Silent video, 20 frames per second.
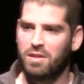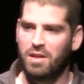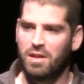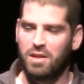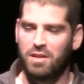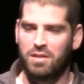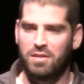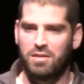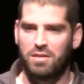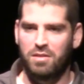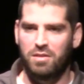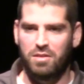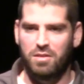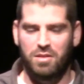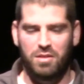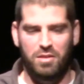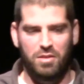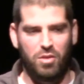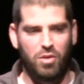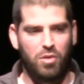
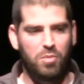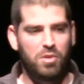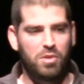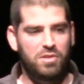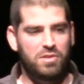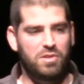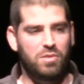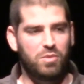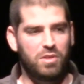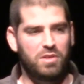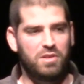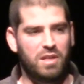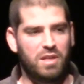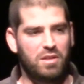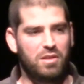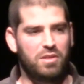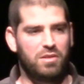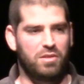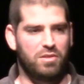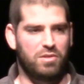And Omar is the one
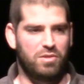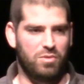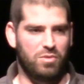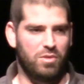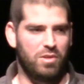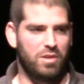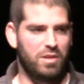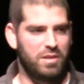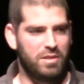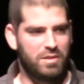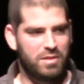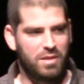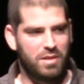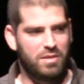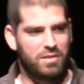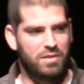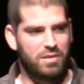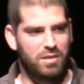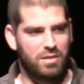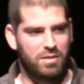telling the story. He
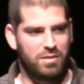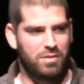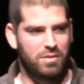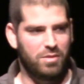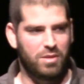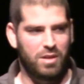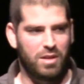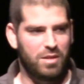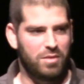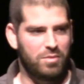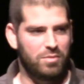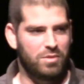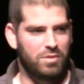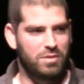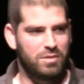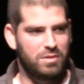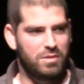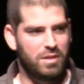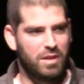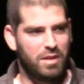says that, okay,
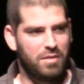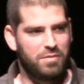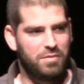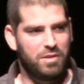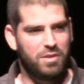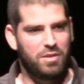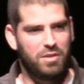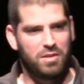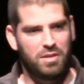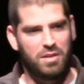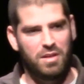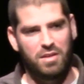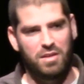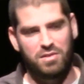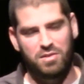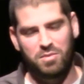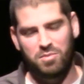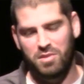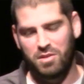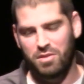well, I figured he
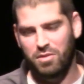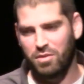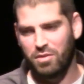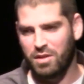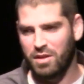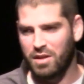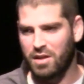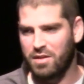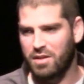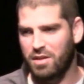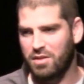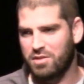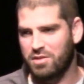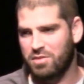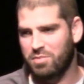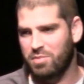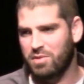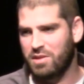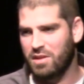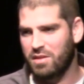has something going on. I'll
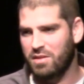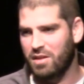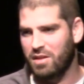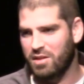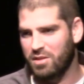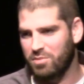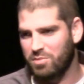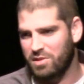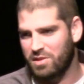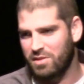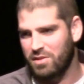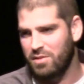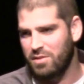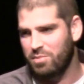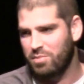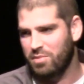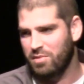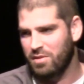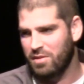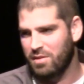just pretend like I'm
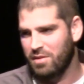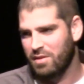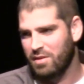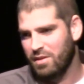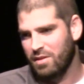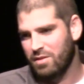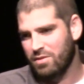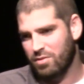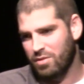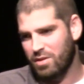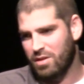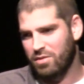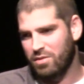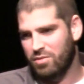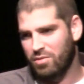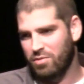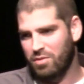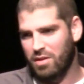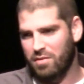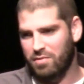asleep, so he
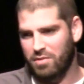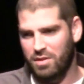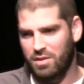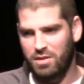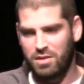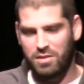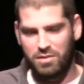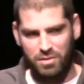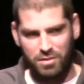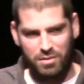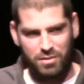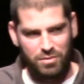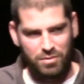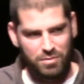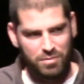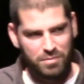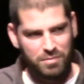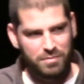can do whatever he needs to do.